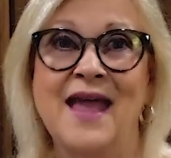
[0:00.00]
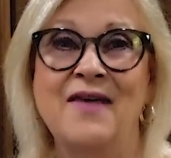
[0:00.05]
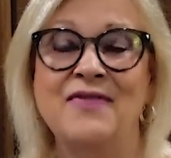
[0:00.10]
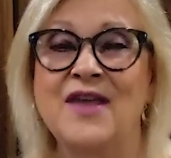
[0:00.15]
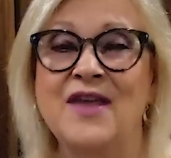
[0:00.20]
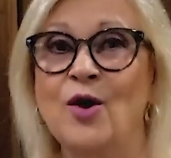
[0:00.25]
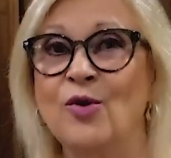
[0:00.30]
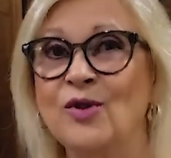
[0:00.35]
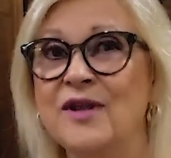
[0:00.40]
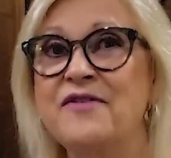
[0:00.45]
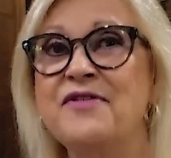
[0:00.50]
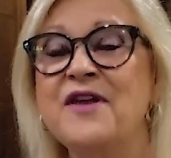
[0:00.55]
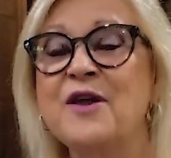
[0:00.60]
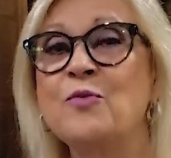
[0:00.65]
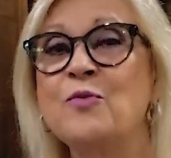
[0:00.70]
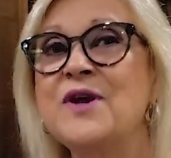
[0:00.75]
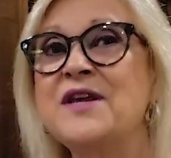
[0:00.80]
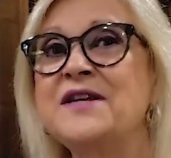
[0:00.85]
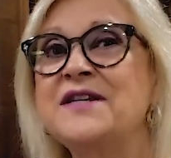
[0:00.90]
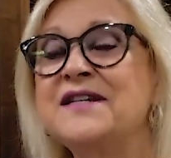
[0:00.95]
And the only
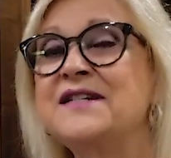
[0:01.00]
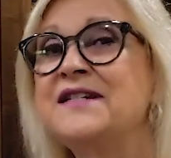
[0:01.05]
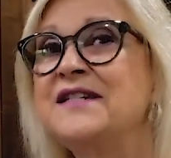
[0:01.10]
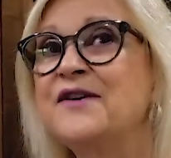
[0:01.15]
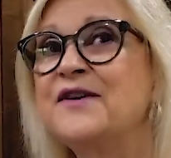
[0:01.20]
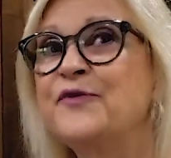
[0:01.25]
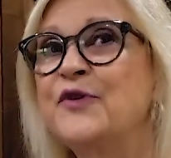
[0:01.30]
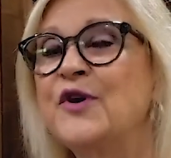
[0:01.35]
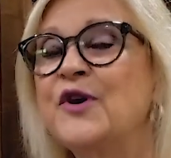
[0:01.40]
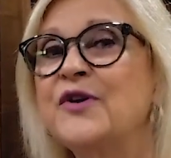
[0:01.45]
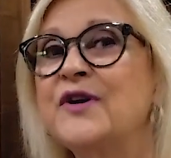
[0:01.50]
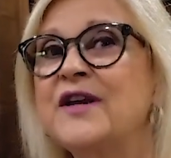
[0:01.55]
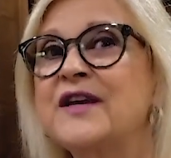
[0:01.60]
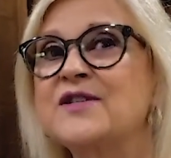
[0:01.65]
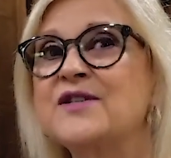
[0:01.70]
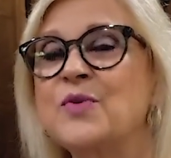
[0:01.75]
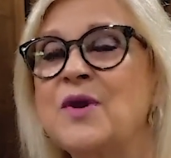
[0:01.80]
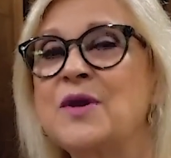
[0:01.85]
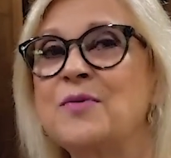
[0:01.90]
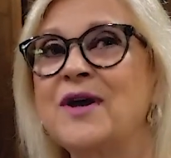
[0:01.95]
thing we did different
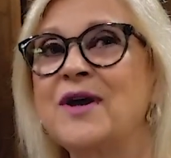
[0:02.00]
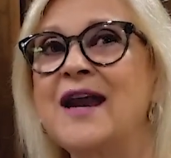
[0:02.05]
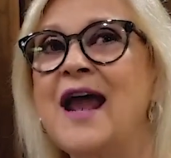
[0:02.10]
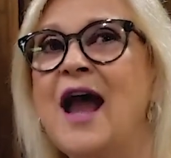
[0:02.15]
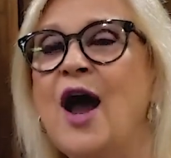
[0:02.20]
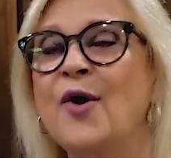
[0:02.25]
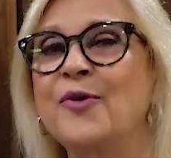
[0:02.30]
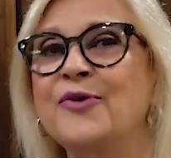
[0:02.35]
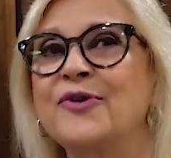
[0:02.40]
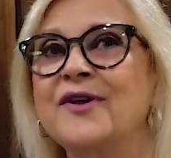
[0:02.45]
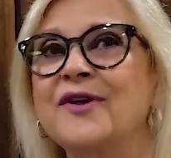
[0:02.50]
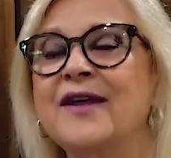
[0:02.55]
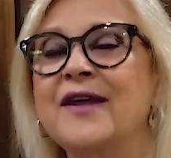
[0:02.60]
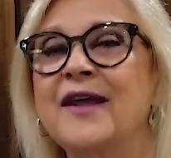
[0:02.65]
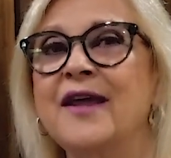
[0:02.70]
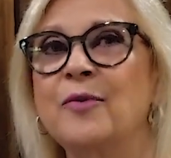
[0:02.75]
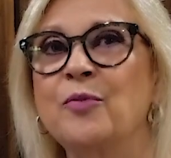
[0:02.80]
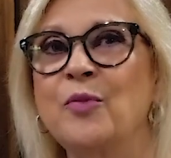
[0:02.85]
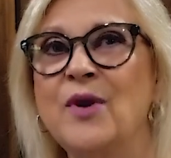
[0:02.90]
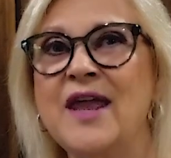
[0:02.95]
is we went out
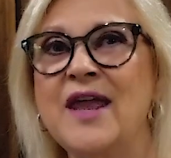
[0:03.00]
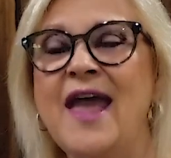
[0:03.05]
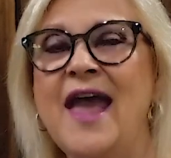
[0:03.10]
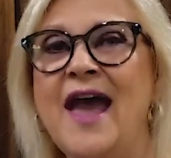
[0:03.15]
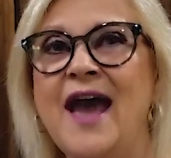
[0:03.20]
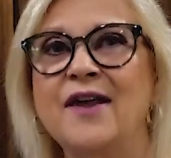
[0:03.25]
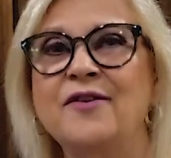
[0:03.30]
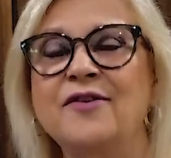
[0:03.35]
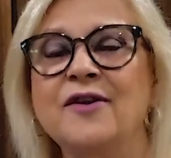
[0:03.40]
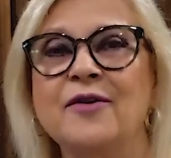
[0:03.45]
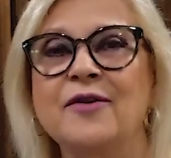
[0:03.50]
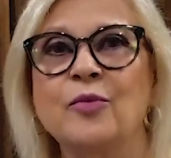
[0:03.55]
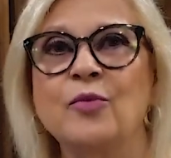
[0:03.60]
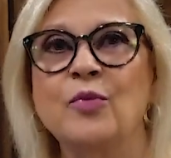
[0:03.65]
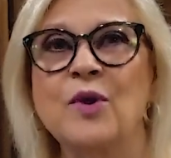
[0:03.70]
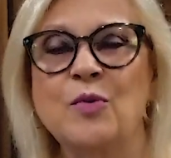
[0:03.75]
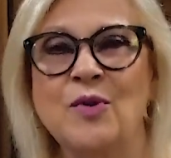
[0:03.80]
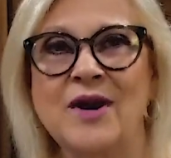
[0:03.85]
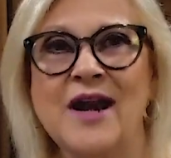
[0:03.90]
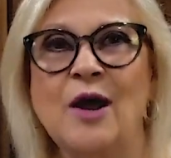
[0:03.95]
and we had
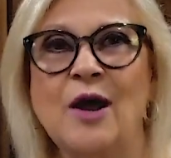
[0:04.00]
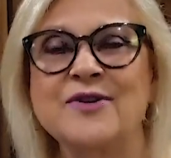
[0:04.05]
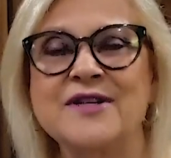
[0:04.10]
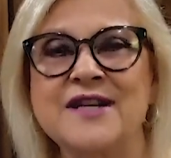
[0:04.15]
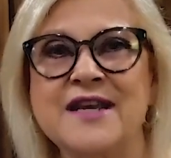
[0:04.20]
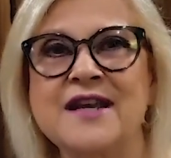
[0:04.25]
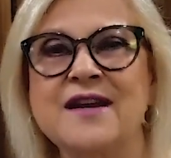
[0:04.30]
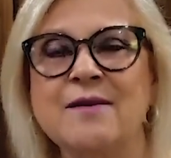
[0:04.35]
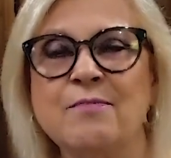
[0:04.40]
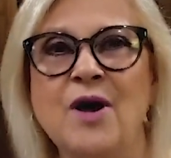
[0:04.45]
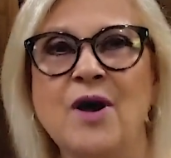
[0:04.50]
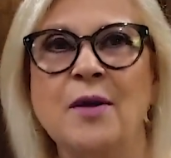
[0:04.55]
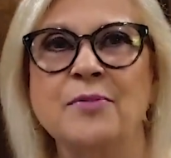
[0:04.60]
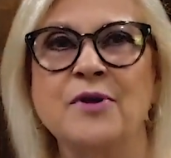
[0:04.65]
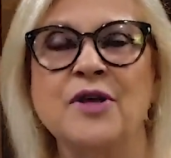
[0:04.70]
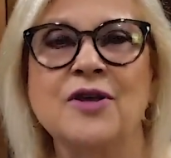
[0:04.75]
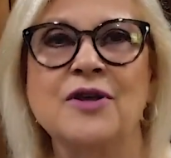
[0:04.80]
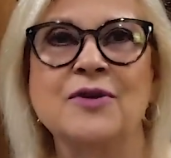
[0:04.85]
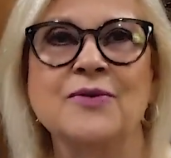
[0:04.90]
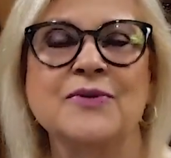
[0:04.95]
we went out to eat at
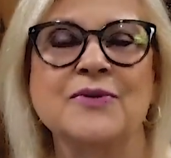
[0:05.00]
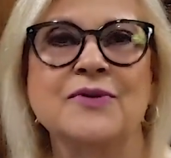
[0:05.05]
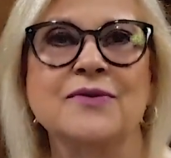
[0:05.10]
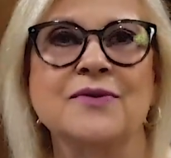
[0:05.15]
barbecues.